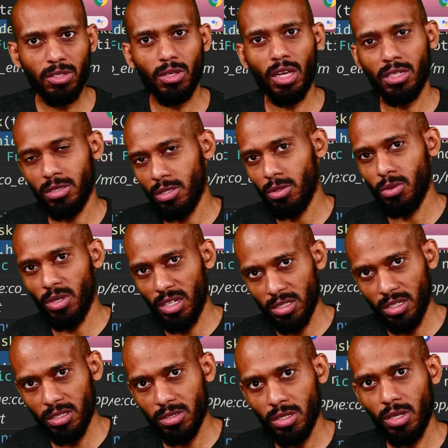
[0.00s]
and did you
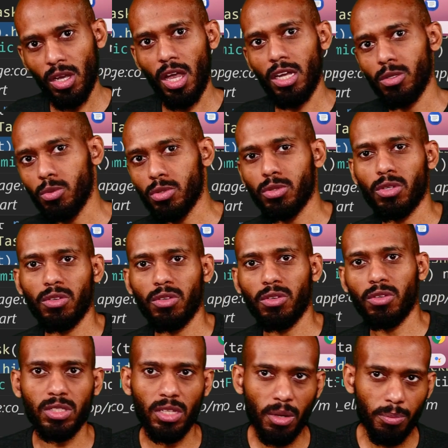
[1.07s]
edit and you want to refresh
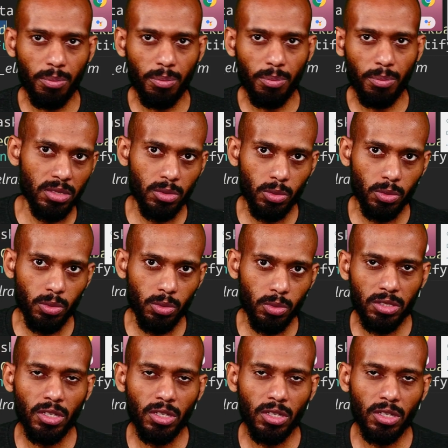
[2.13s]
the parent widget,